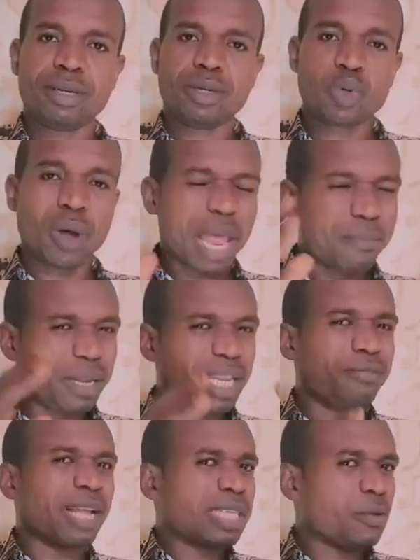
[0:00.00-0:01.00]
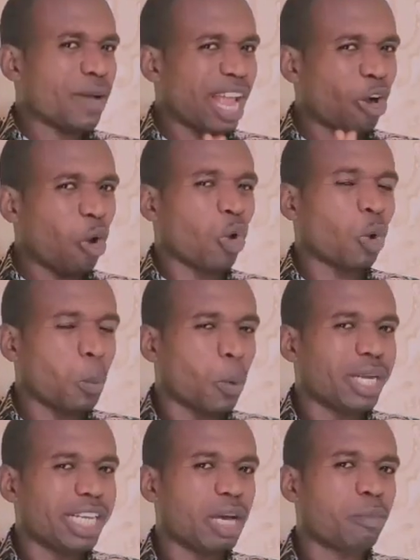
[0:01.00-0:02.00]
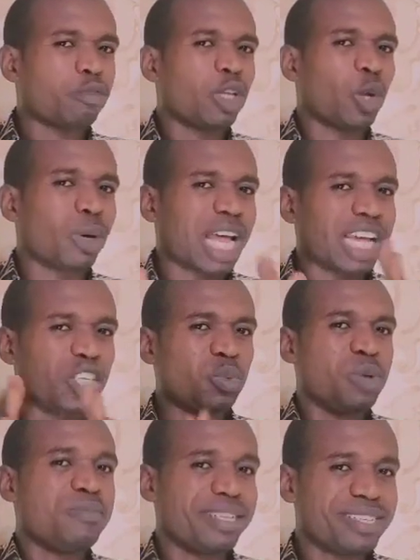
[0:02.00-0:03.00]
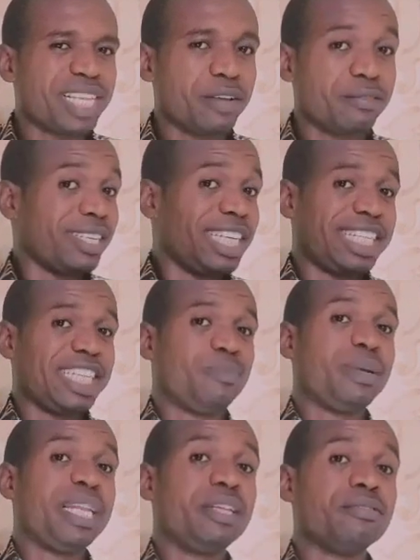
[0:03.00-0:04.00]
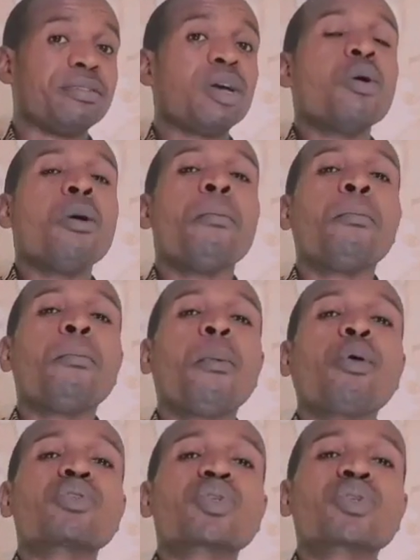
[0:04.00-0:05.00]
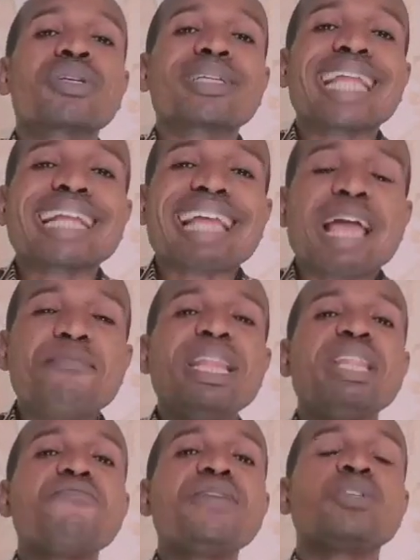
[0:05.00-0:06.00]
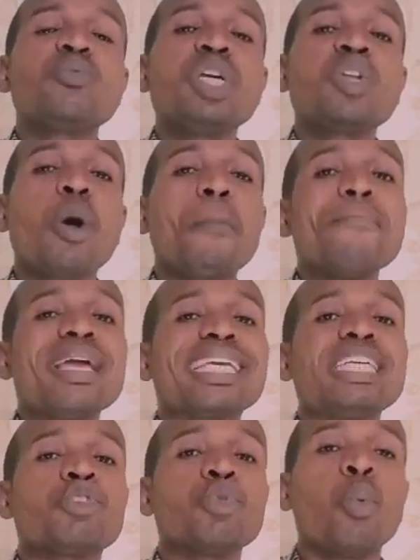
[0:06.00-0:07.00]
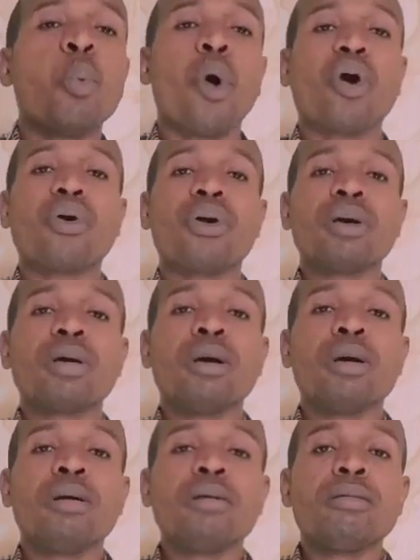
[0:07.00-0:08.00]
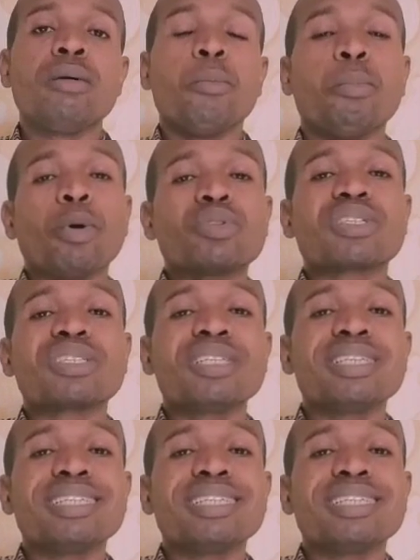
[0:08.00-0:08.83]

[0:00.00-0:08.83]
So I believe that if I call upon the name of the Lord, I will be saved. It is belief. But that I believe it will not make it to work. But